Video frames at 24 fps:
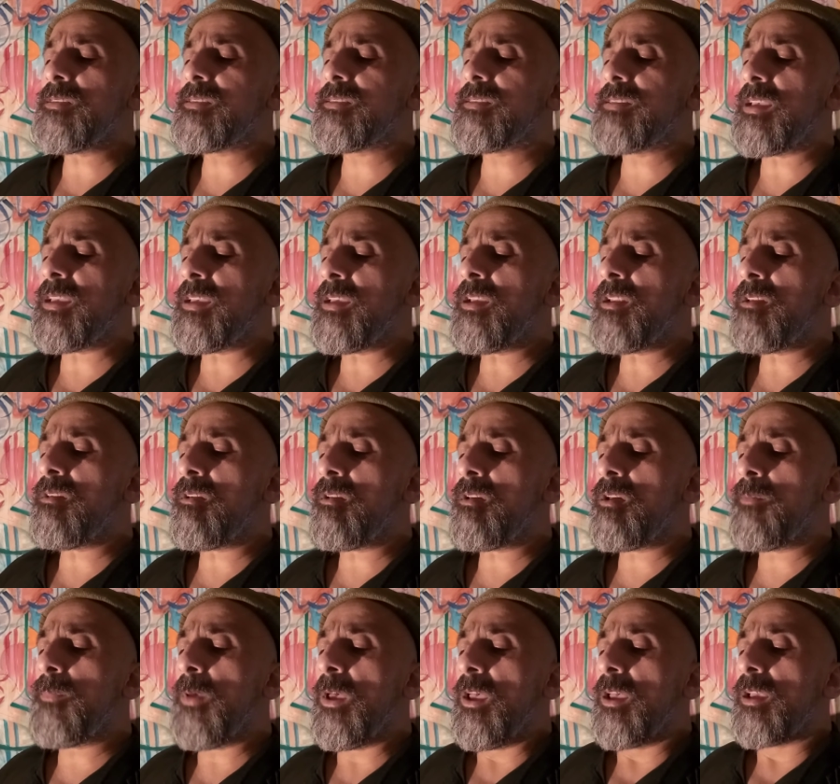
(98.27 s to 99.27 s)

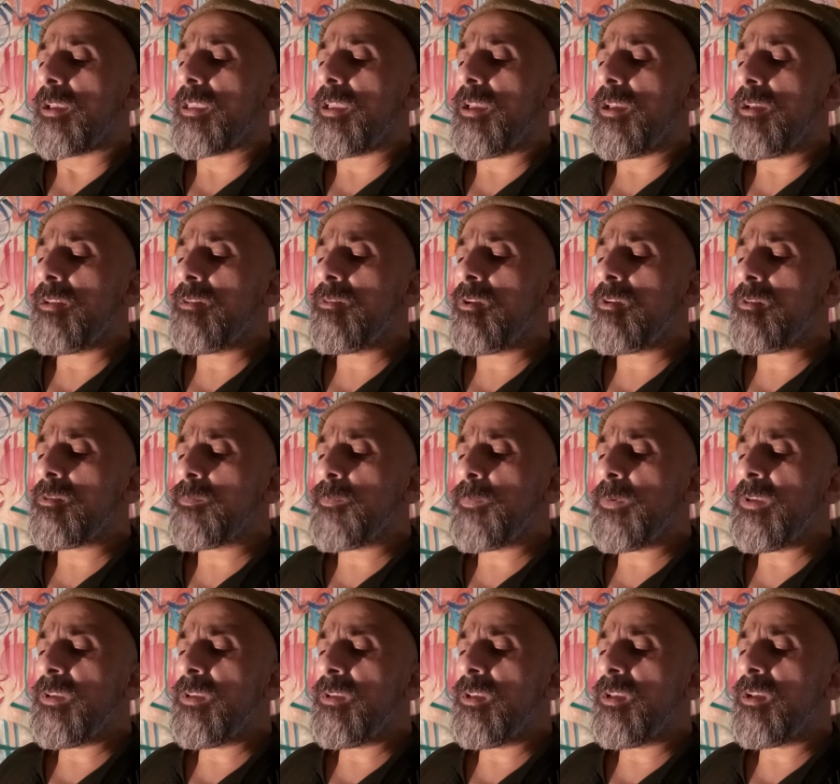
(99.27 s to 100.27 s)
Zainab cannot
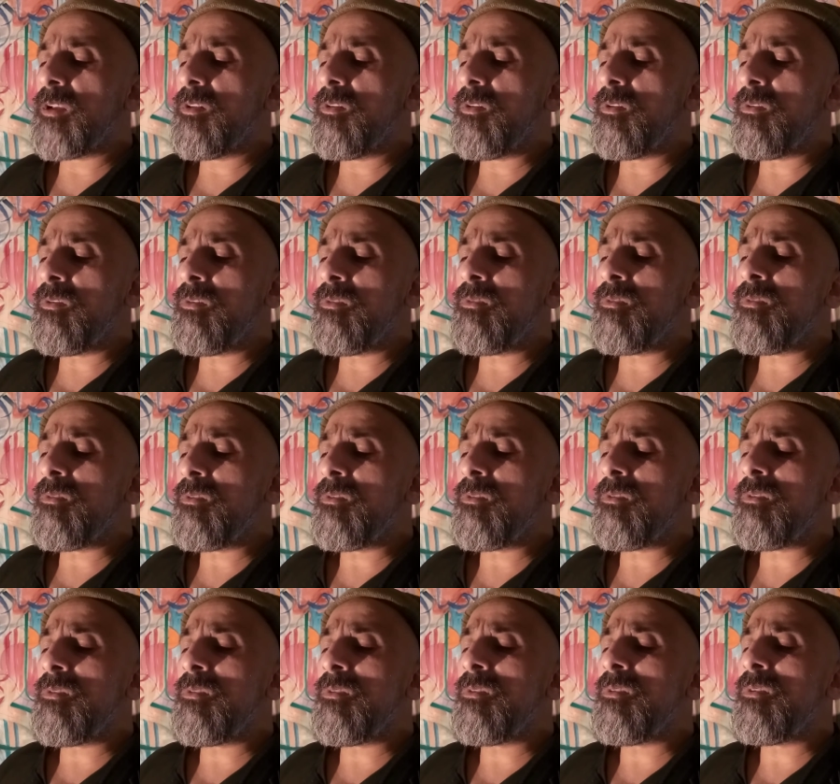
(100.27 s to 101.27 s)
be
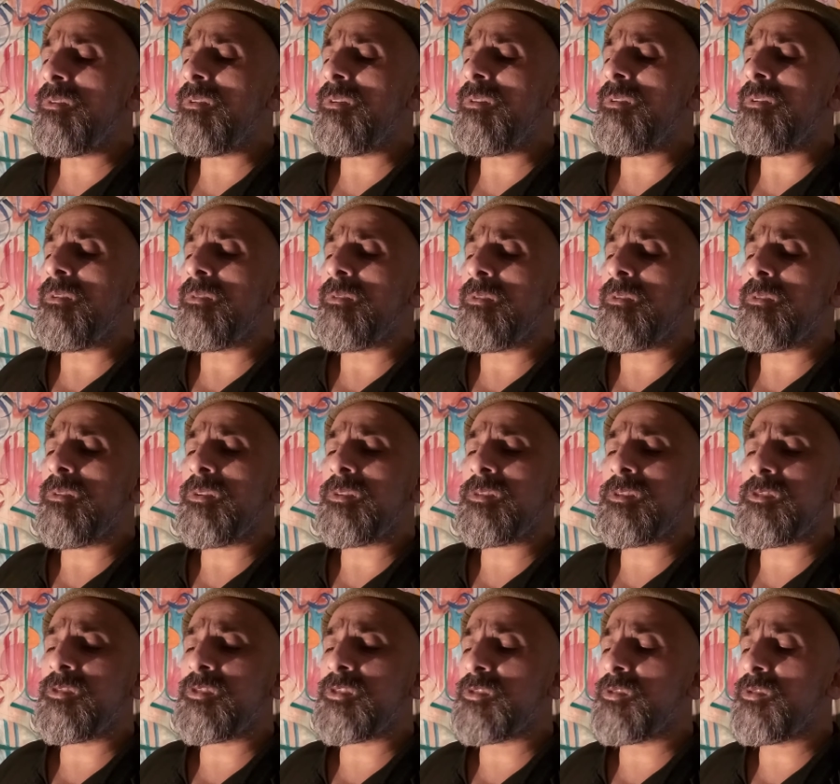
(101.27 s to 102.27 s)
ignored
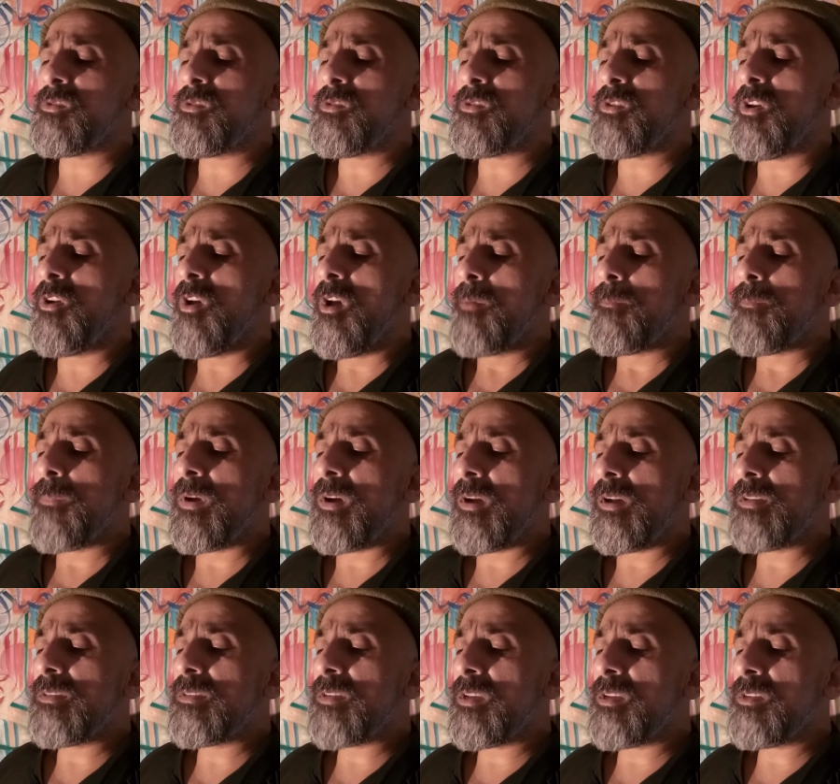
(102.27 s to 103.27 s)
into your
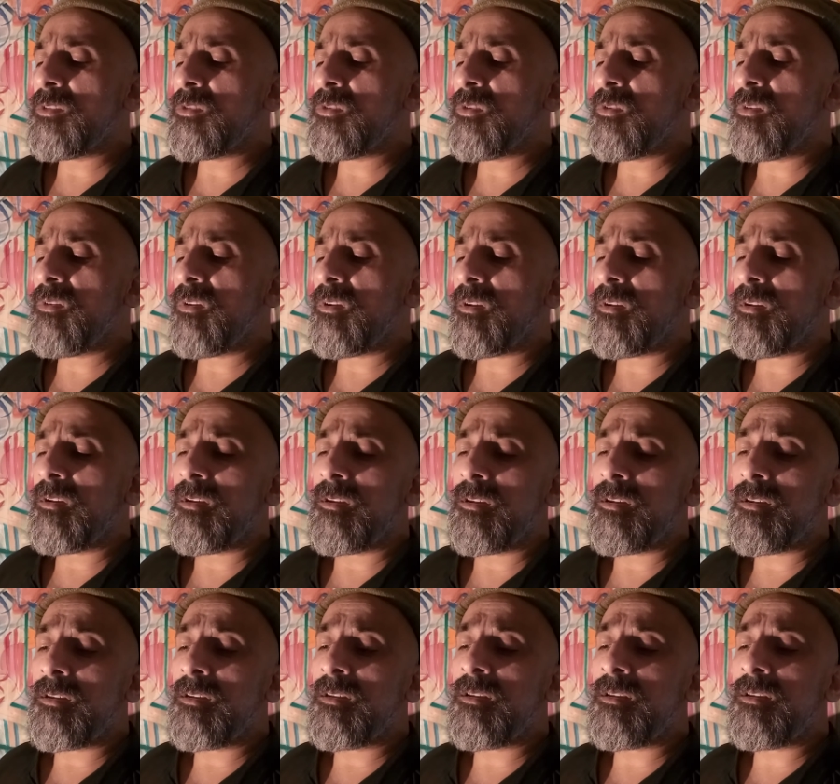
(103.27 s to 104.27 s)
mind and your
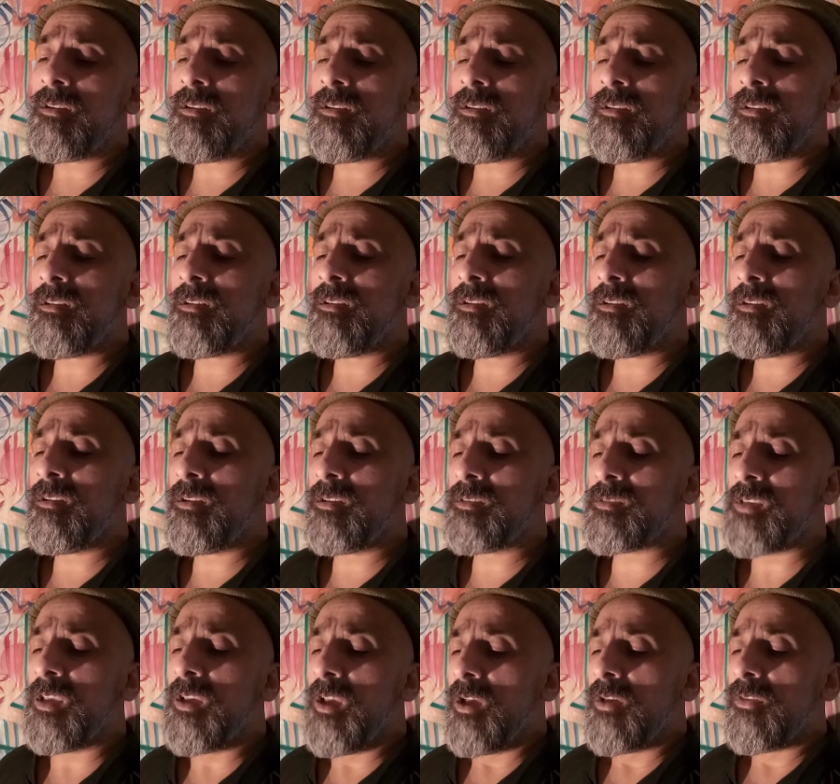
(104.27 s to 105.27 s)

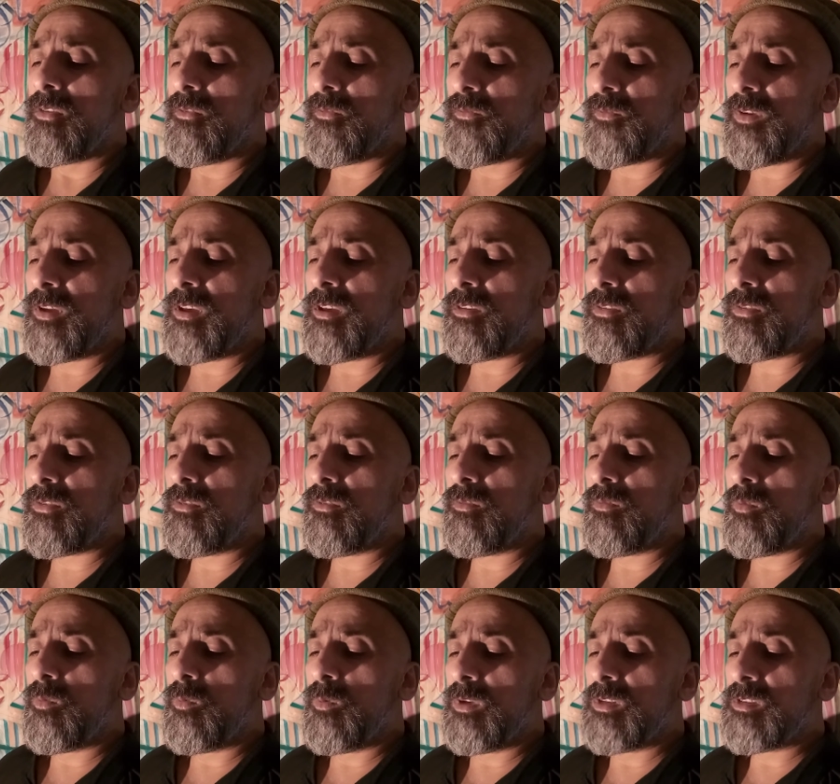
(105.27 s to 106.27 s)
heart, the faith
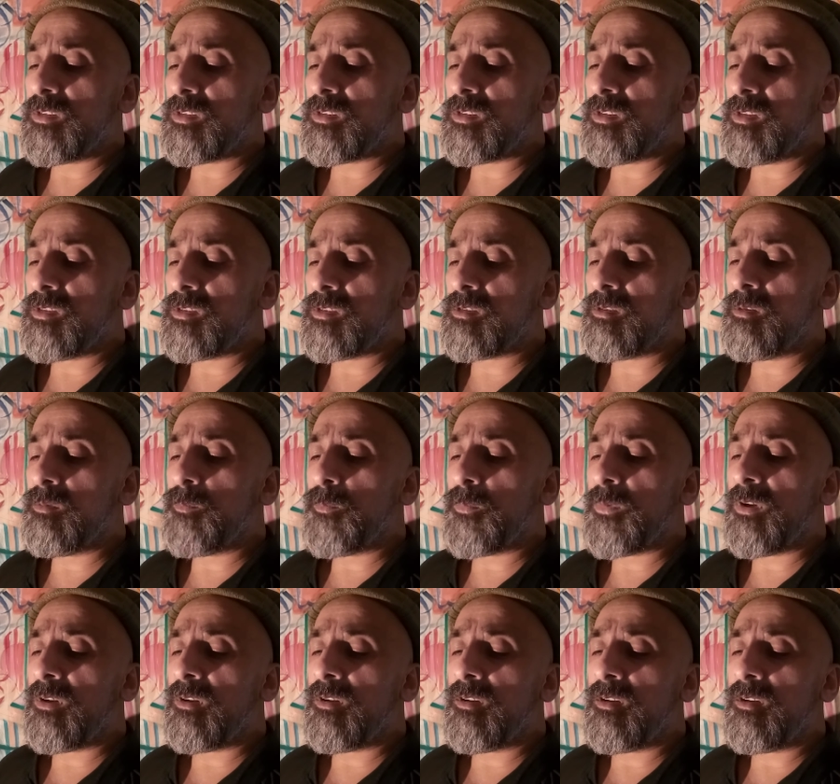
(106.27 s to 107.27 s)
of which it's a
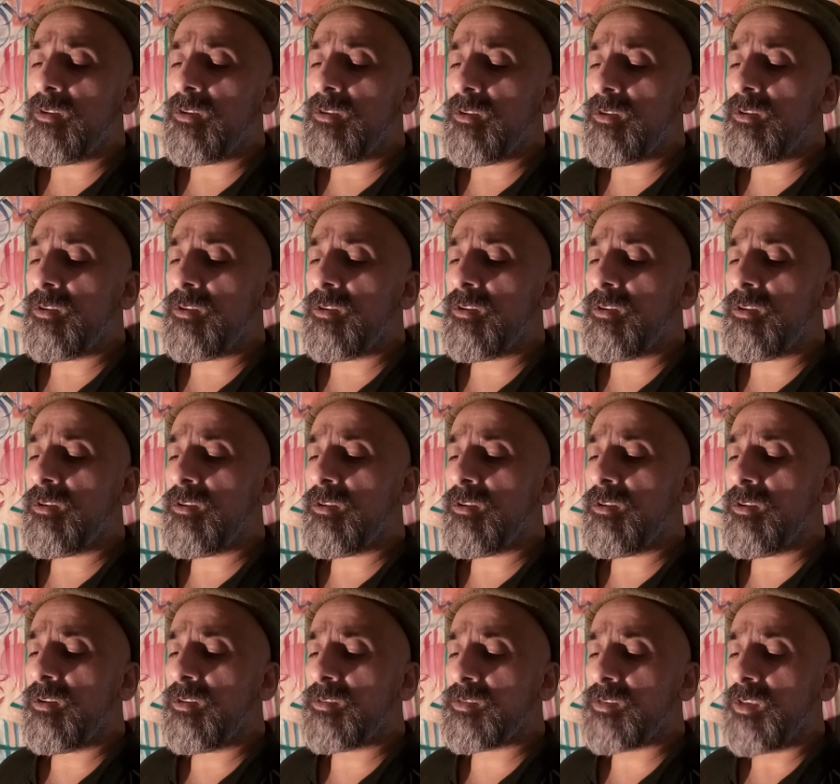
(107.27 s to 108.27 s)

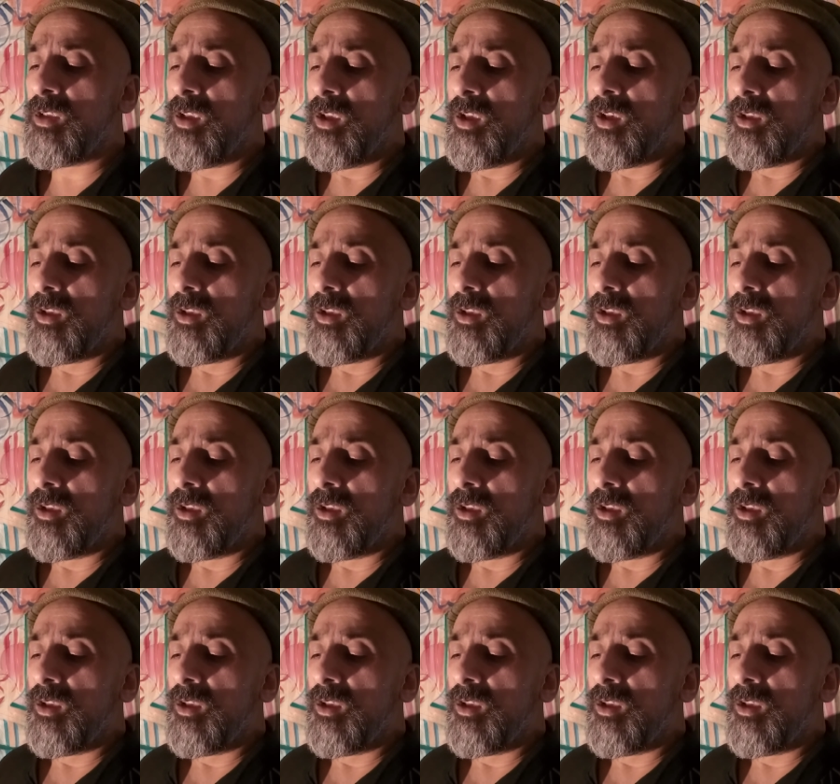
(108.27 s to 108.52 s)
part.